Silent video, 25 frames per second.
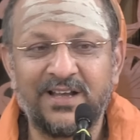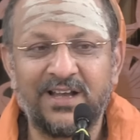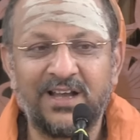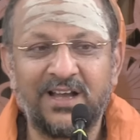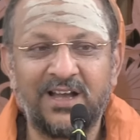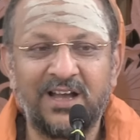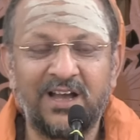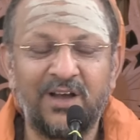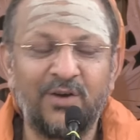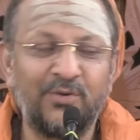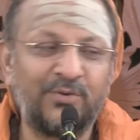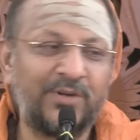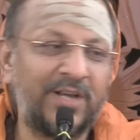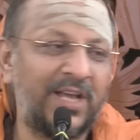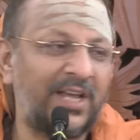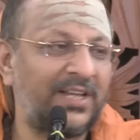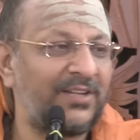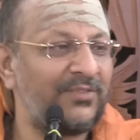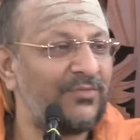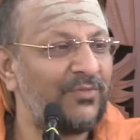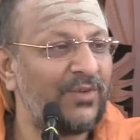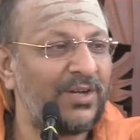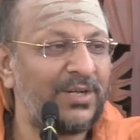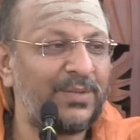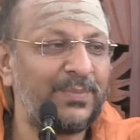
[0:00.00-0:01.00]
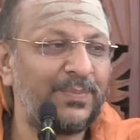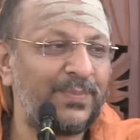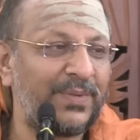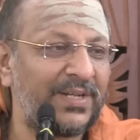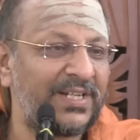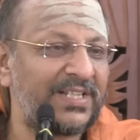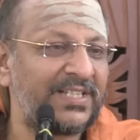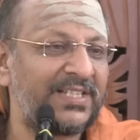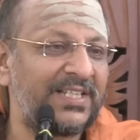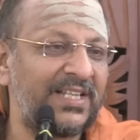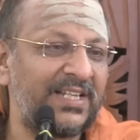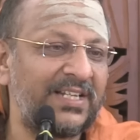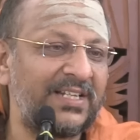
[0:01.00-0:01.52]
How can one
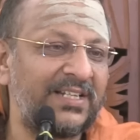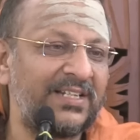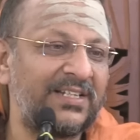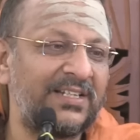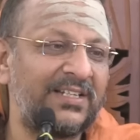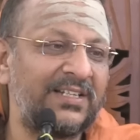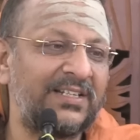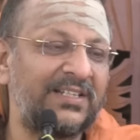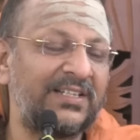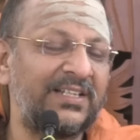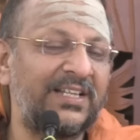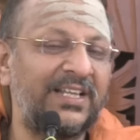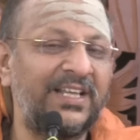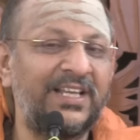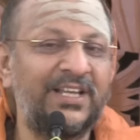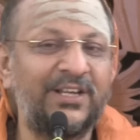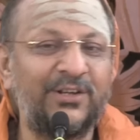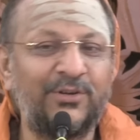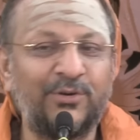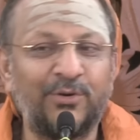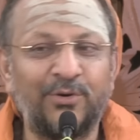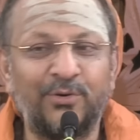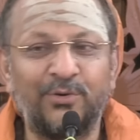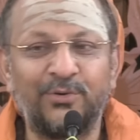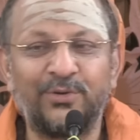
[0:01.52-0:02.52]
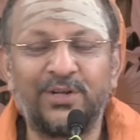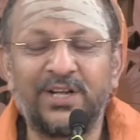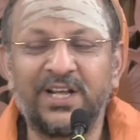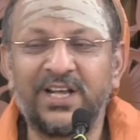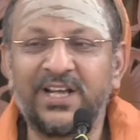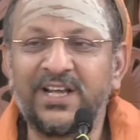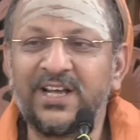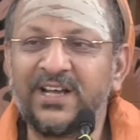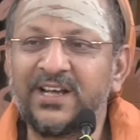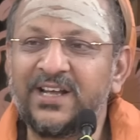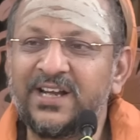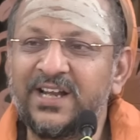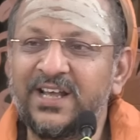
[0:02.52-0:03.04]
person, the ego,
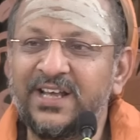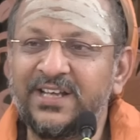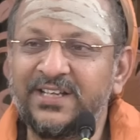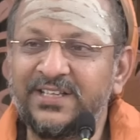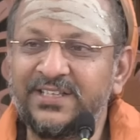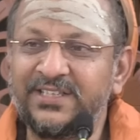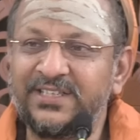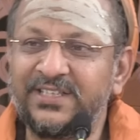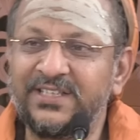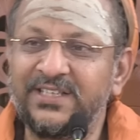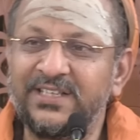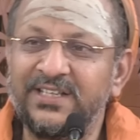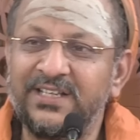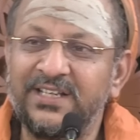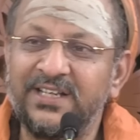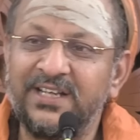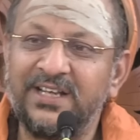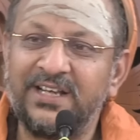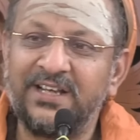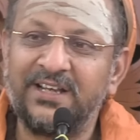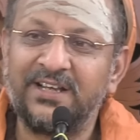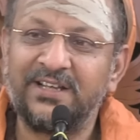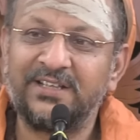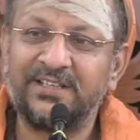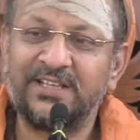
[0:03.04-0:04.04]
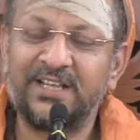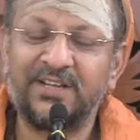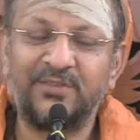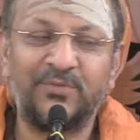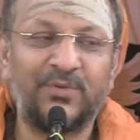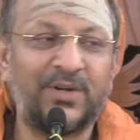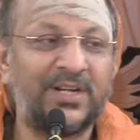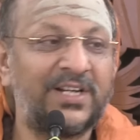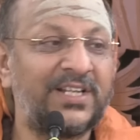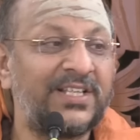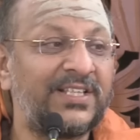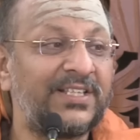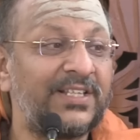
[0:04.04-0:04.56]
recognize that
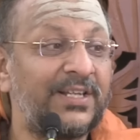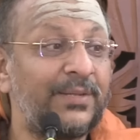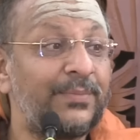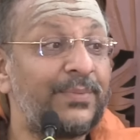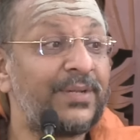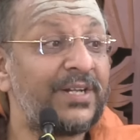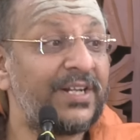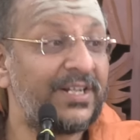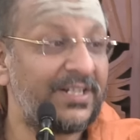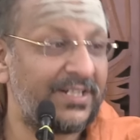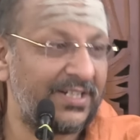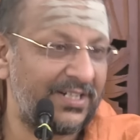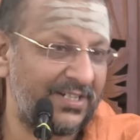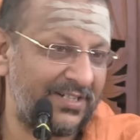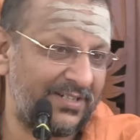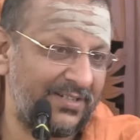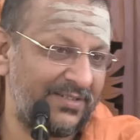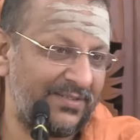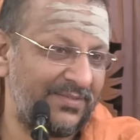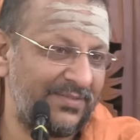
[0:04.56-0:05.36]
one is liberated?